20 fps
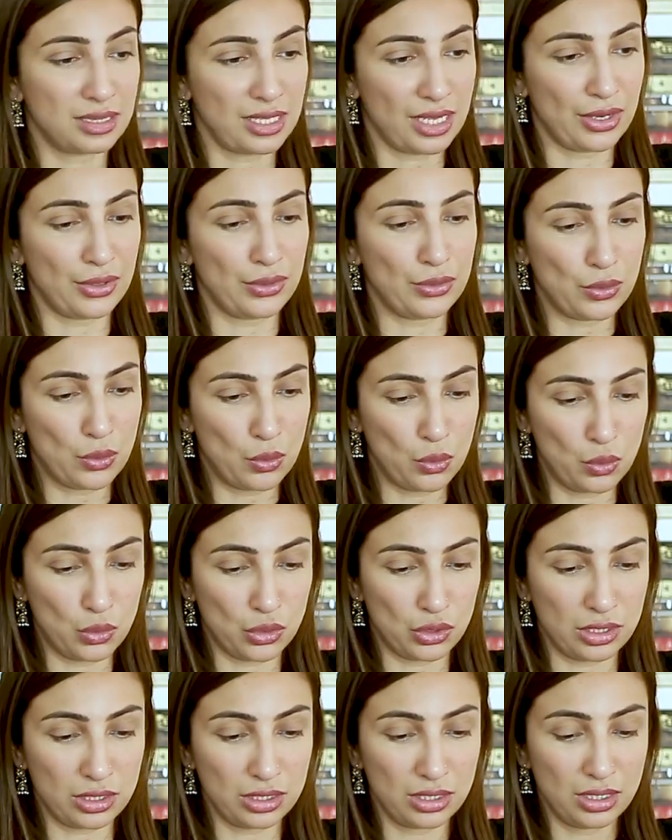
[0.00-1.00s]
their
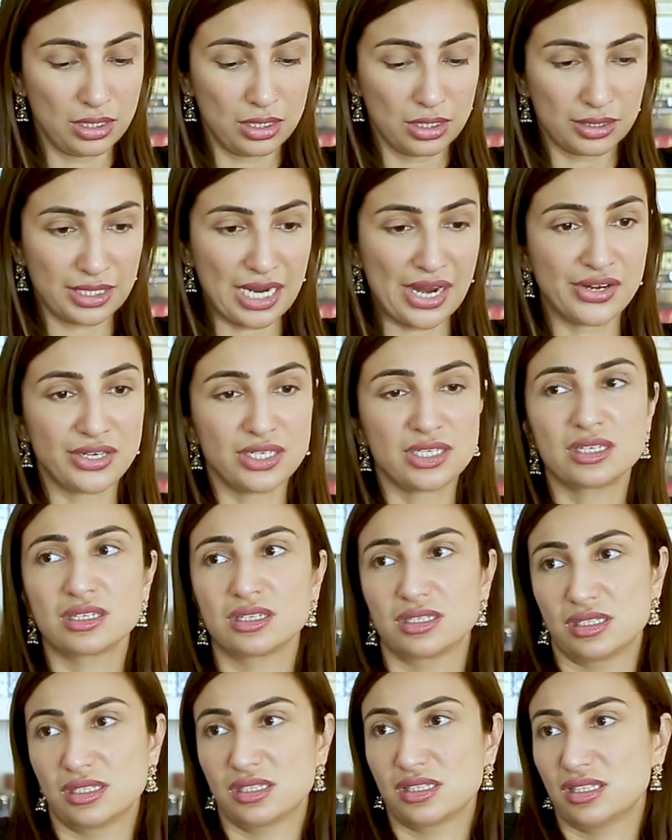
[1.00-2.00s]
own
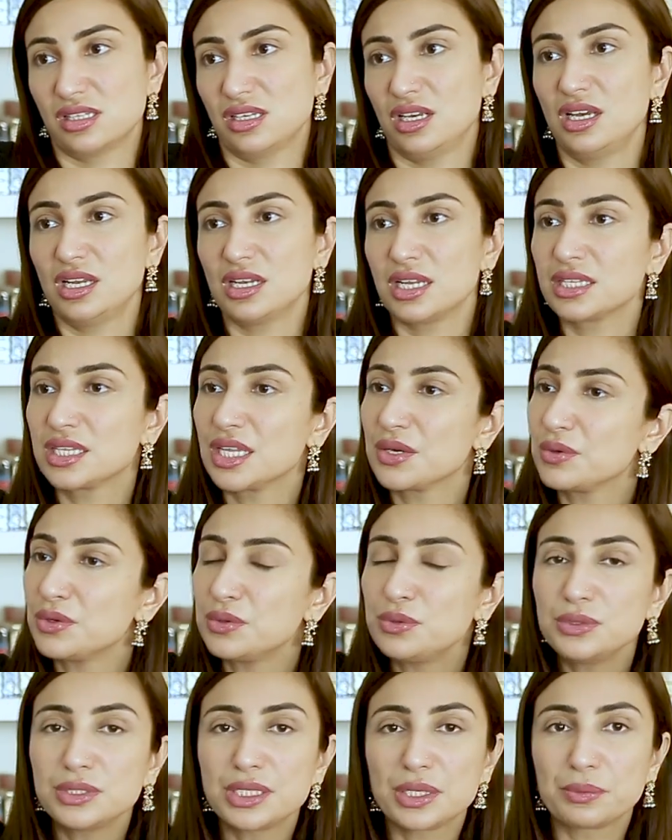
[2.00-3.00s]
characters. Like they were
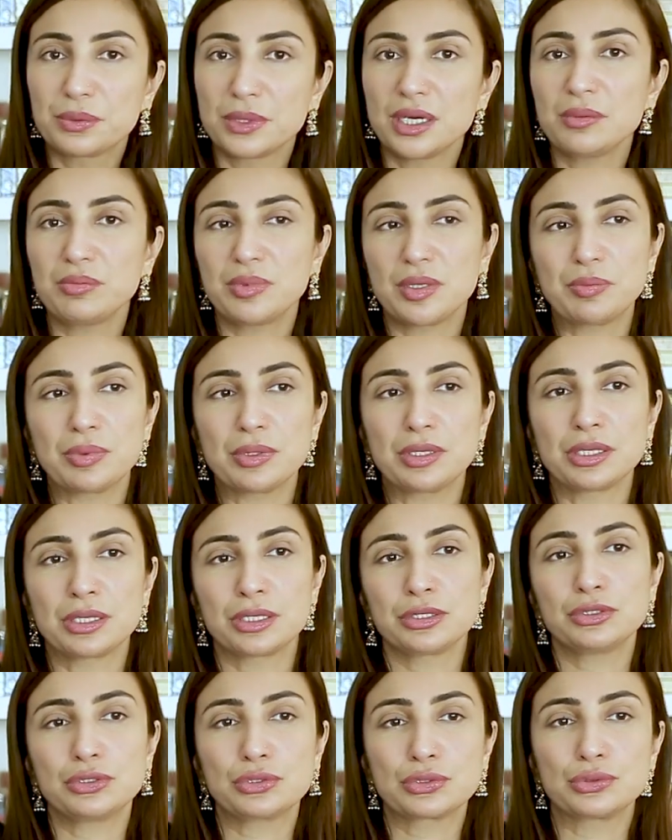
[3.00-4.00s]
who they were, and people
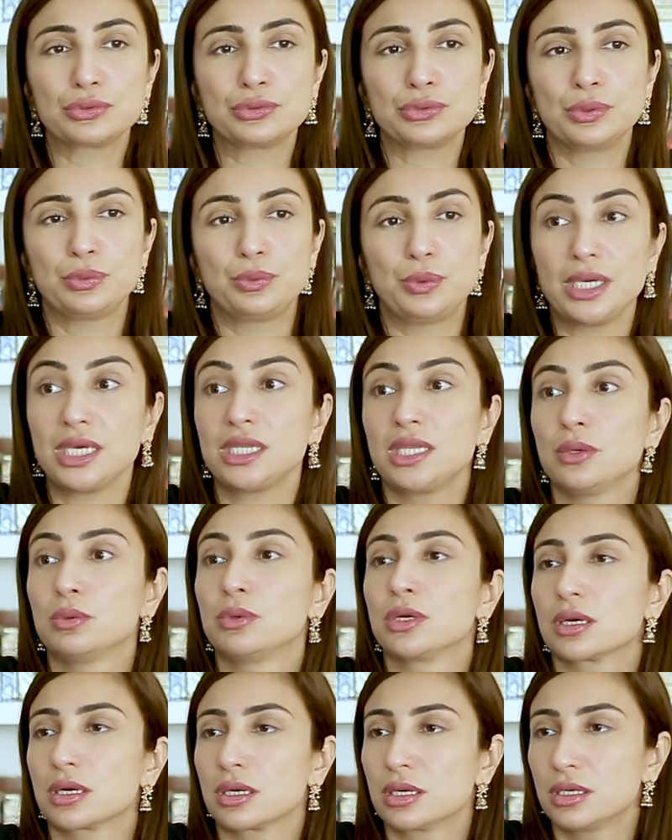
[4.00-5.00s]
learned through the way they
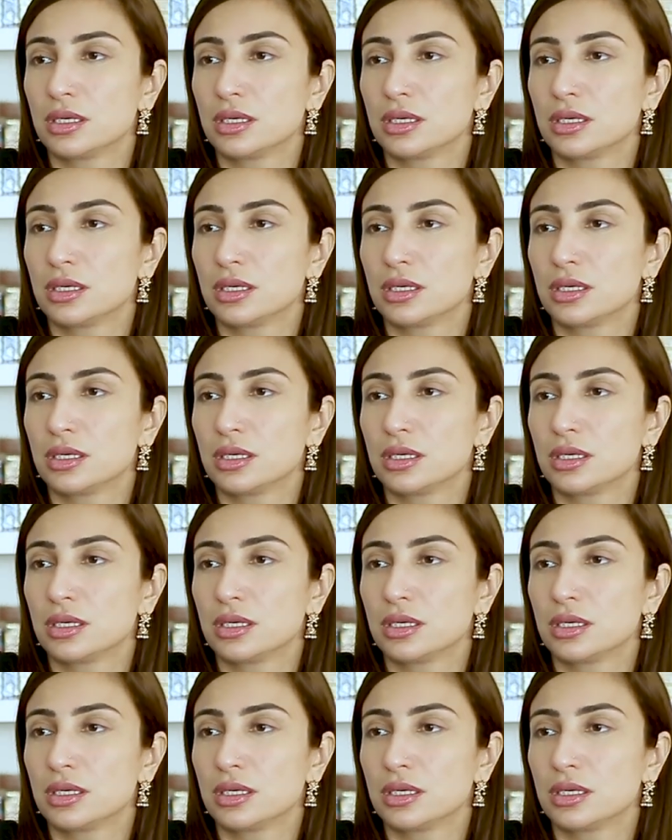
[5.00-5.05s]
were.